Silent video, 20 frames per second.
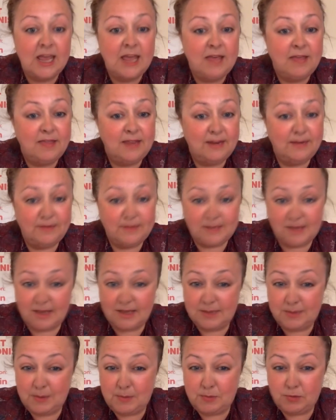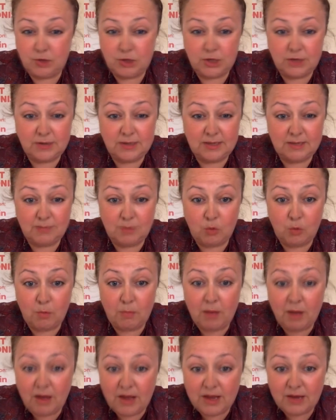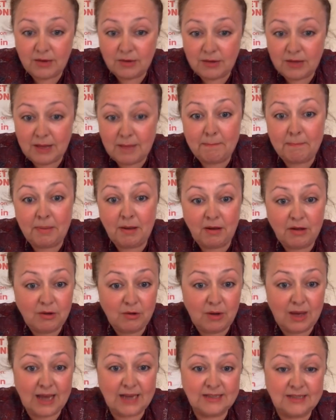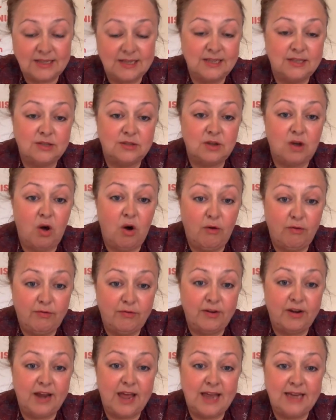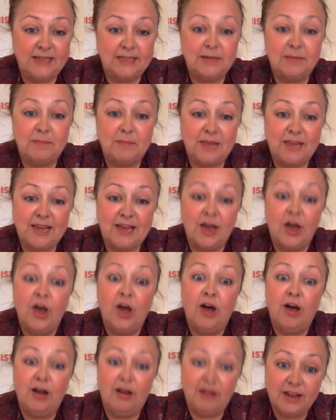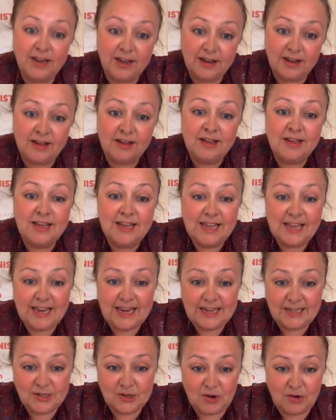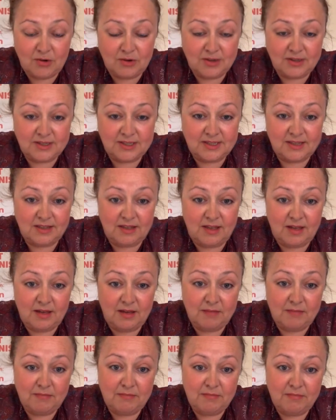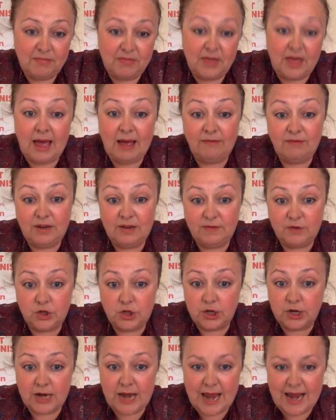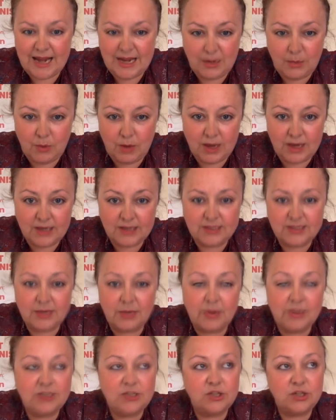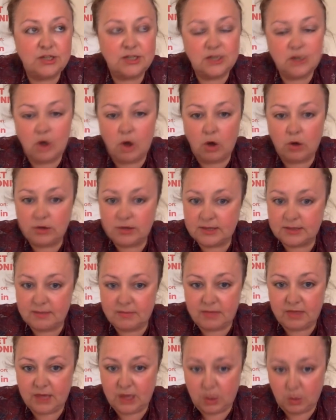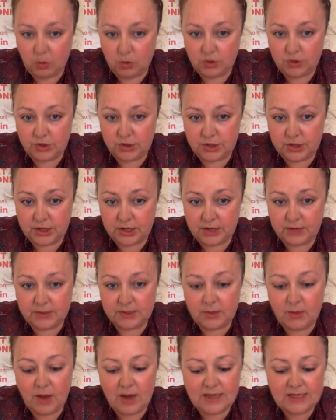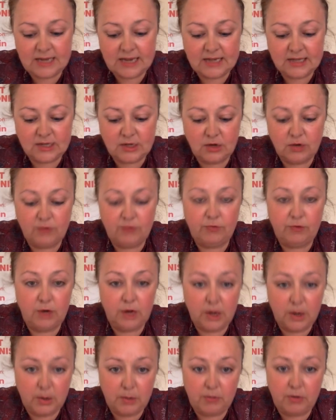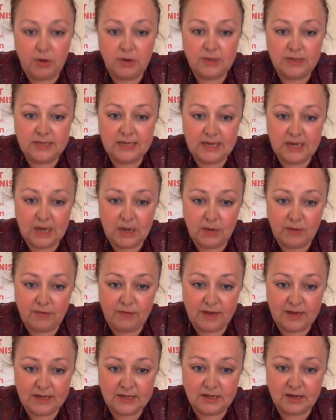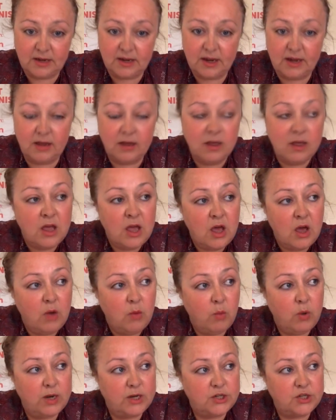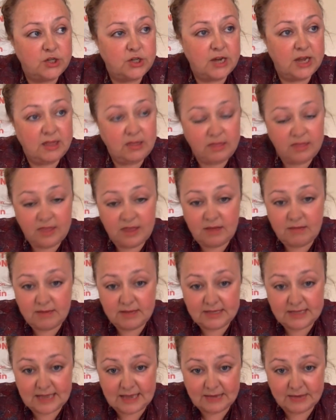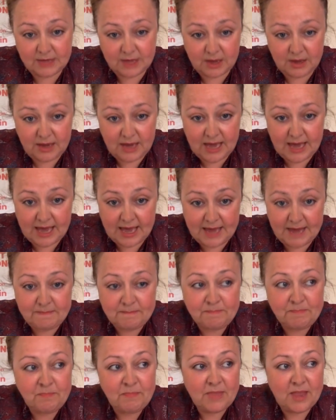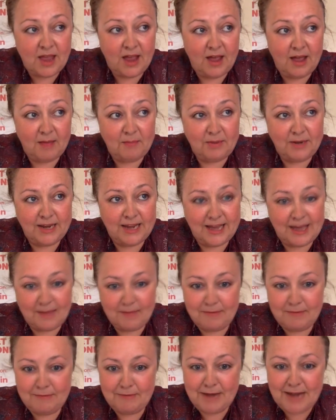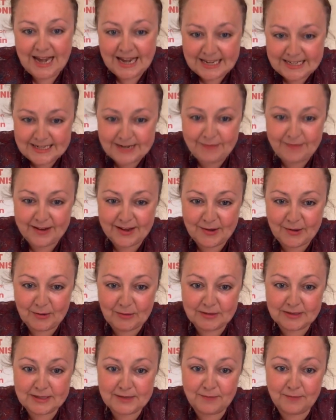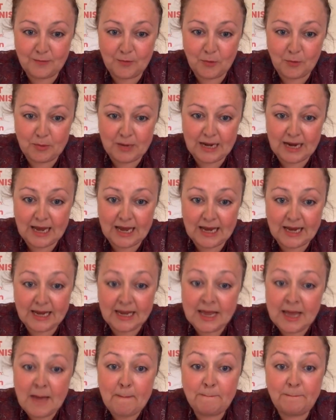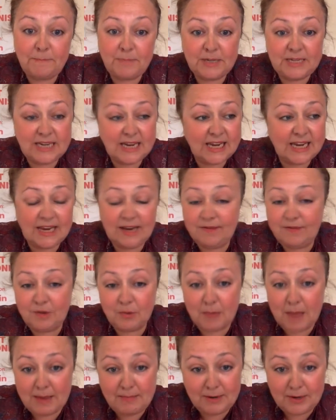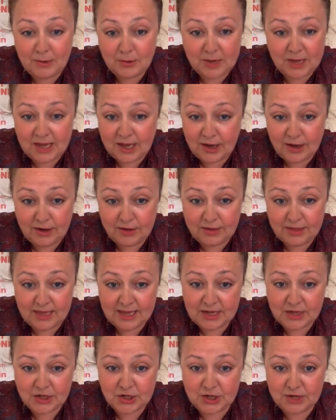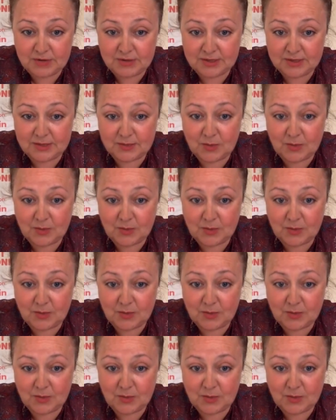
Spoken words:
The liver's going to be producing more bile, and bile acids often end up being higher in dogs that have liver shunt anyway. So it's just not something you want to do. So I tend to look for a lower protein, lower fat diet, which in theory sounds okay, but it can be really difficult to formulate, particularly if you're maybe looking at other issues as